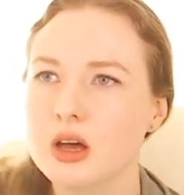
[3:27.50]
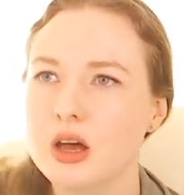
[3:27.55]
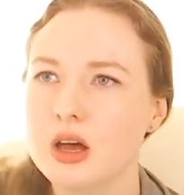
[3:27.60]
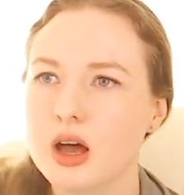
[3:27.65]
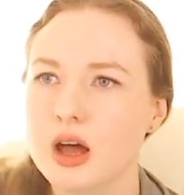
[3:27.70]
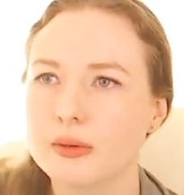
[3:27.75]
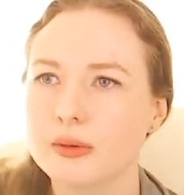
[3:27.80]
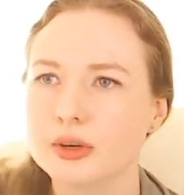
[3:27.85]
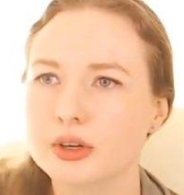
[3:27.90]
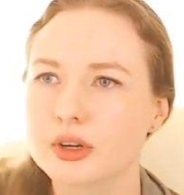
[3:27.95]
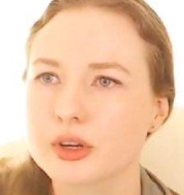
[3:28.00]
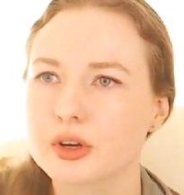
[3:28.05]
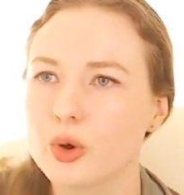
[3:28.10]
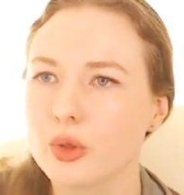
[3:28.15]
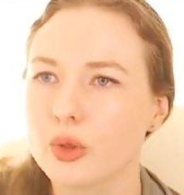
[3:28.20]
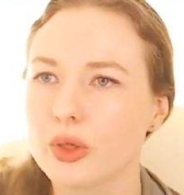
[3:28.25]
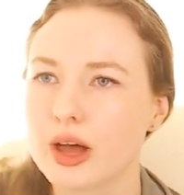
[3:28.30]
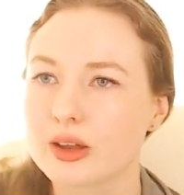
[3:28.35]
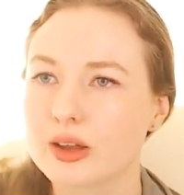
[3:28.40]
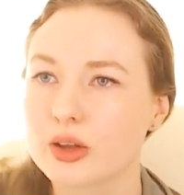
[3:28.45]
I'm going to call
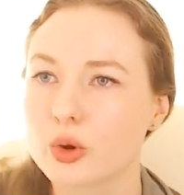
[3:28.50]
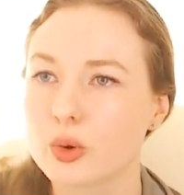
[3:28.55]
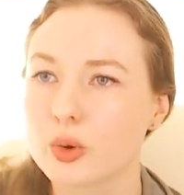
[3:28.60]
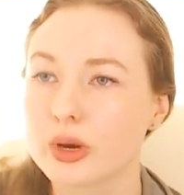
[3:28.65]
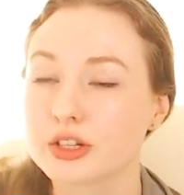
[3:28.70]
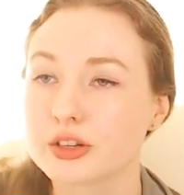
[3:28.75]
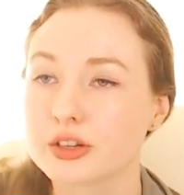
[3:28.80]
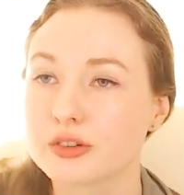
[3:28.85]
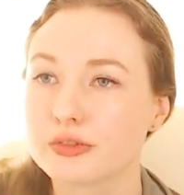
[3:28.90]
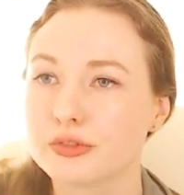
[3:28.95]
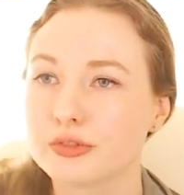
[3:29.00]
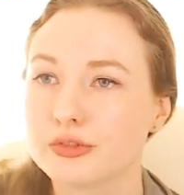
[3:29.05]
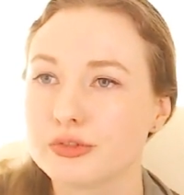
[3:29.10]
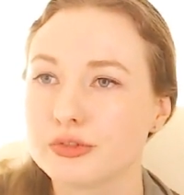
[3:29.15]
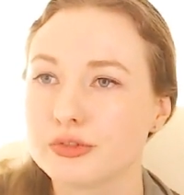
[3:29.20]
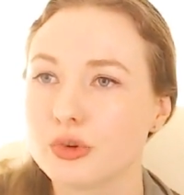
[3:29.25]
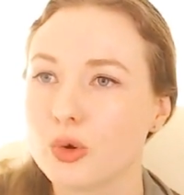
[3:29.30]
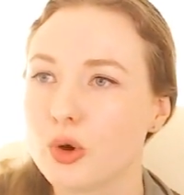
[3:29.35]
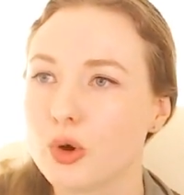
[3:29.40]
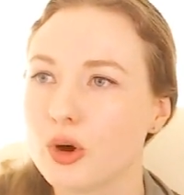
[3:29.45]
that equation
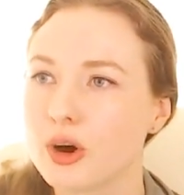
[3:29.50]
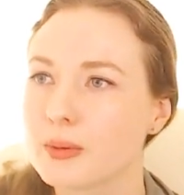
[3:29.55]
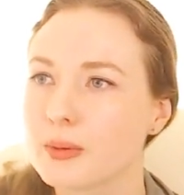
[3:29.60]
4.